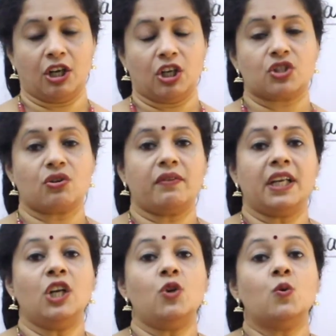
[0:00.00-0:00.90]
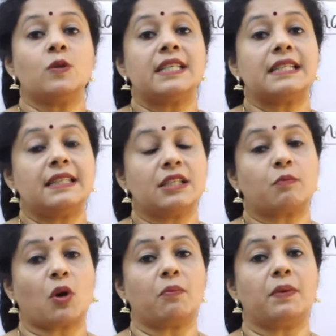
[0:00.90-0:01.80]
So when it loses this
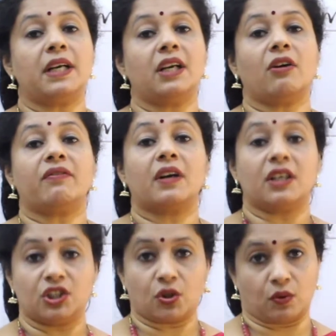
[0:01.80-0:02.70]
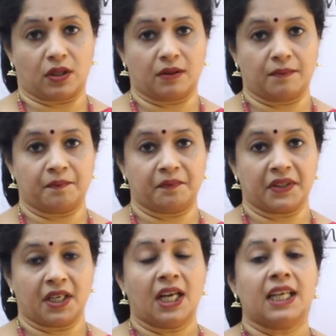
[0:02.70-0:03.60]
property of control,
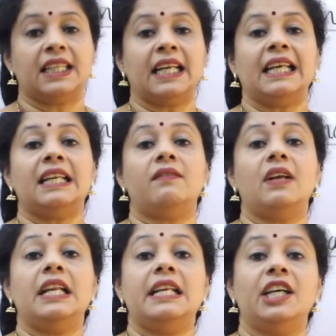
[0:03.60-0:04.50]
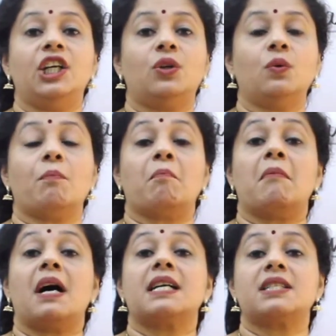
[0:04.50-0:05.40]
then it will lead to
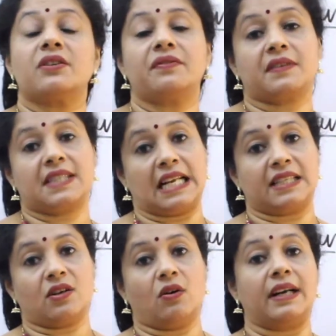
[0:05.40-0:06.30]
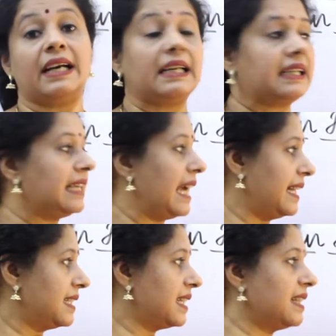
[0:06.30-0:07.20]
mass of cells called
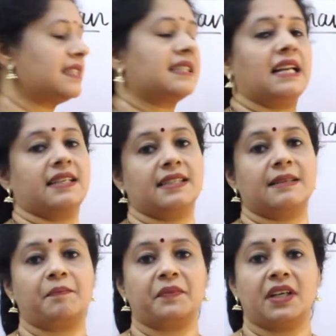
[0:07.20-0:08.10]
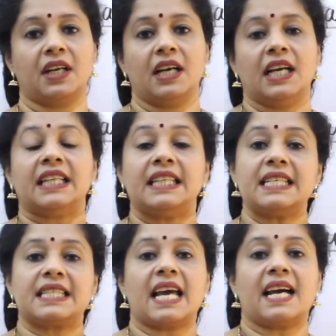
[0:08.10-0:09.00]
cancerous cells.
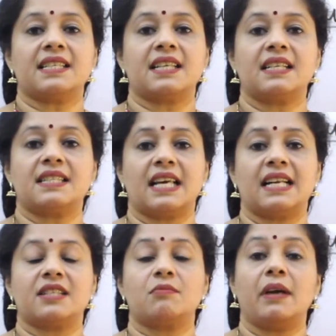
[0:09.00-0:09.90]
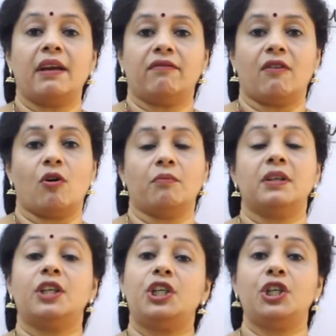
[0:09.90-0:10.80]
These cancerous cells may form
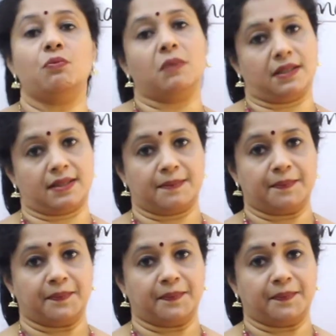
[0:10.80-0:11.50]
tumors.